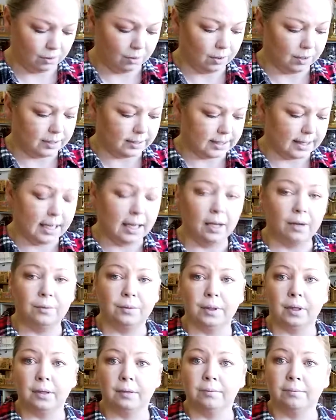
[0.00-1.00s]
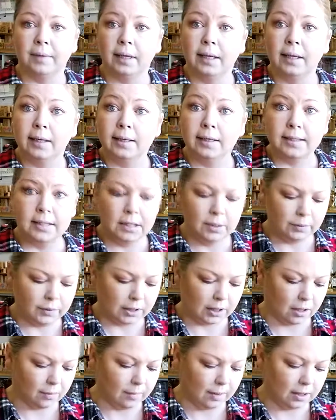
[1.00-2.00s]
go to town and see what you
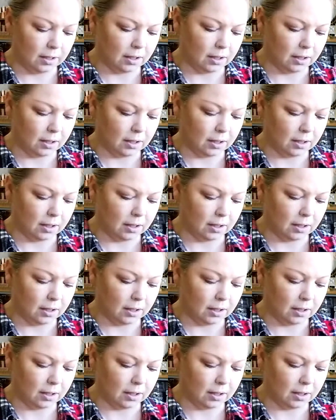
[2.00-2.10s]
can.